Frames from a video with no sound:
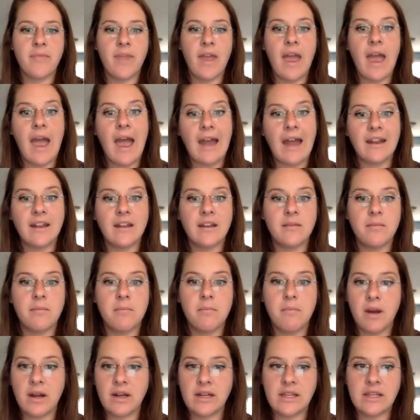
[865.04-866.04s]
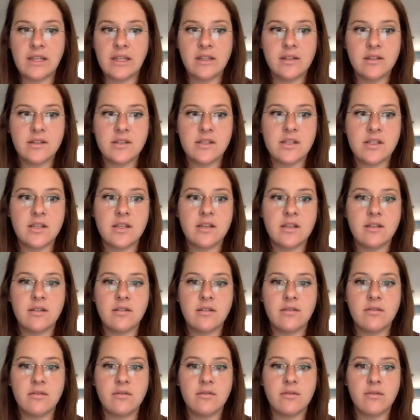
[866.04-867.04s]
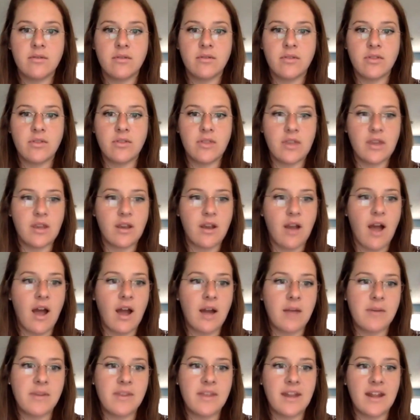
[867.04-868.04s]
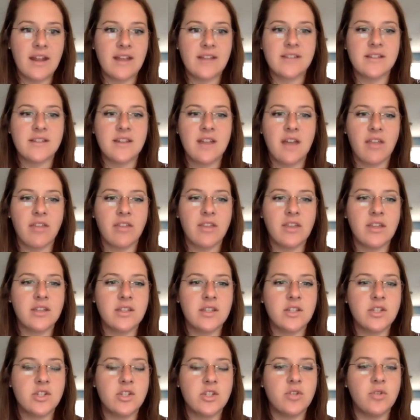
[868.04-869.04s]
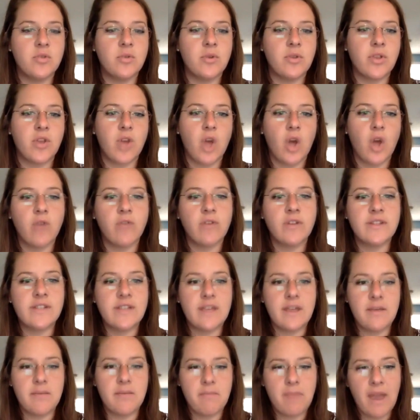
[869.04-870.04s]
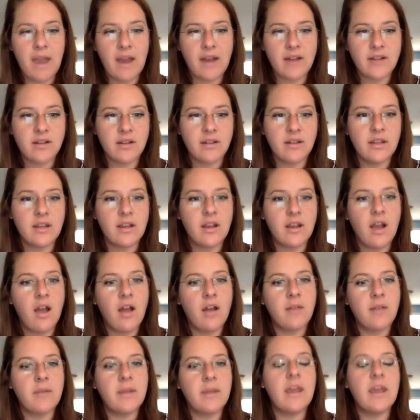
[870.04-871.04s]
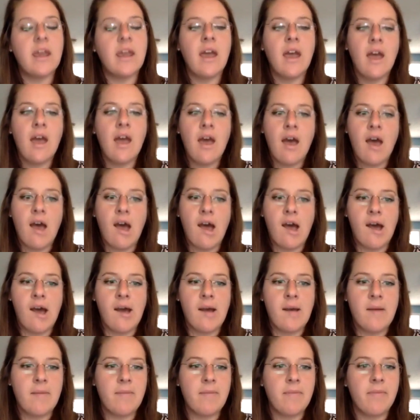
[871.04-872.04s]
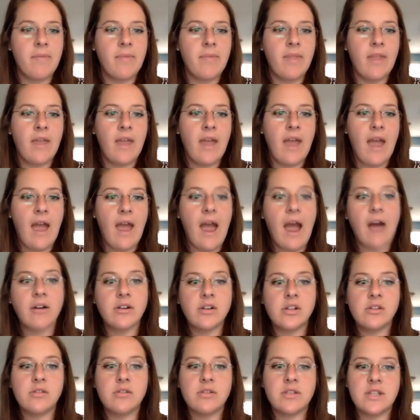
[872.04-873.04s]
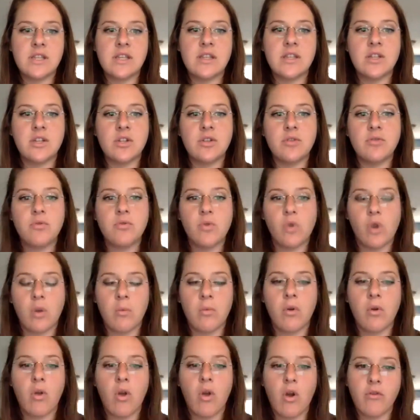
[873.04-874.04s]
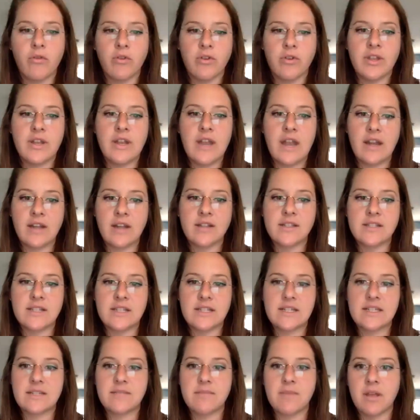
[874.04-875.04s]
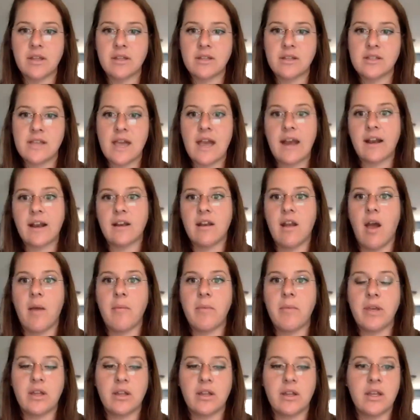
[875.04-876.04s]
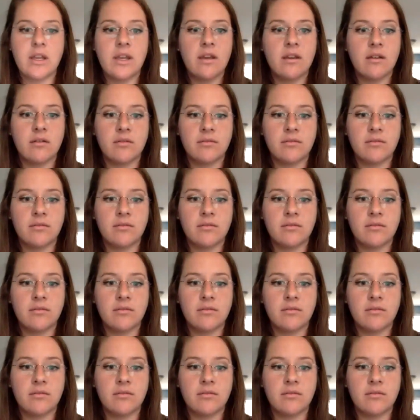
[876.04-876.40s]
added money to the economy that has nothing to do with COVID's impact on the economy. How do you see the new normal over the next 6 months economically?